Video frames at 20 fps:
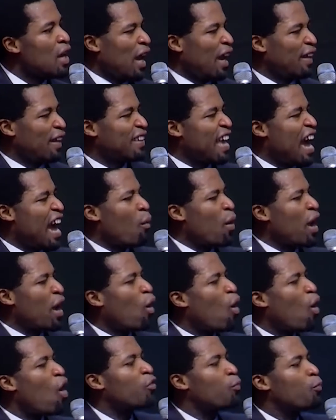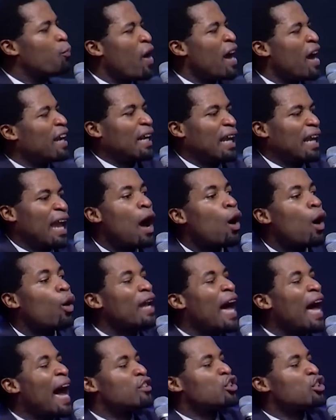He said, I will cause bright
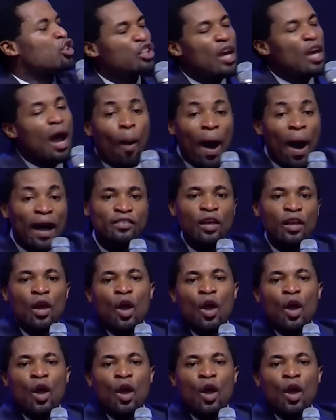cloud and showers